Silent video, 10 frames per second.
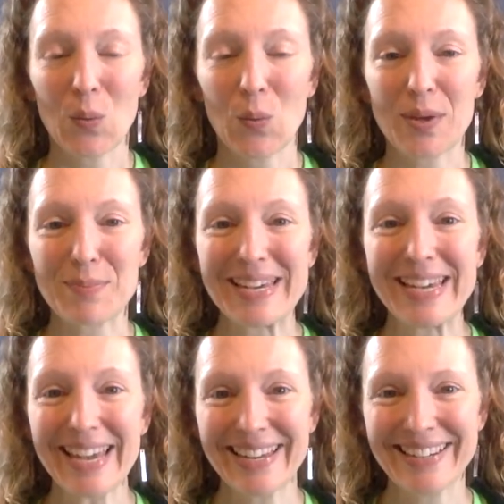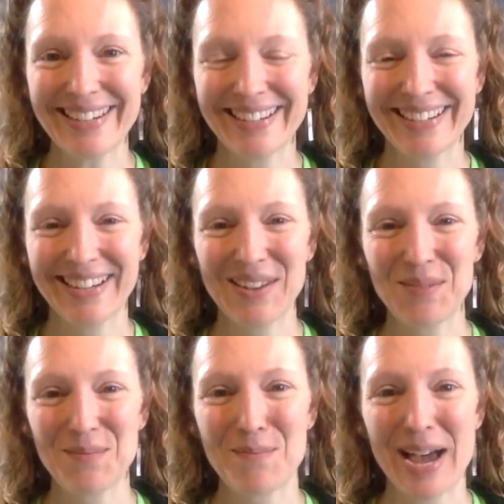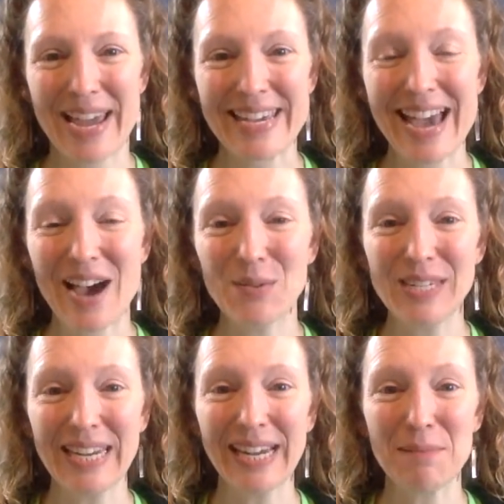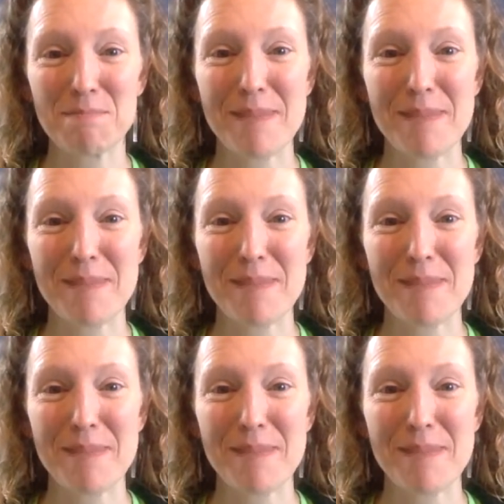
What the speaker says: We begin by counting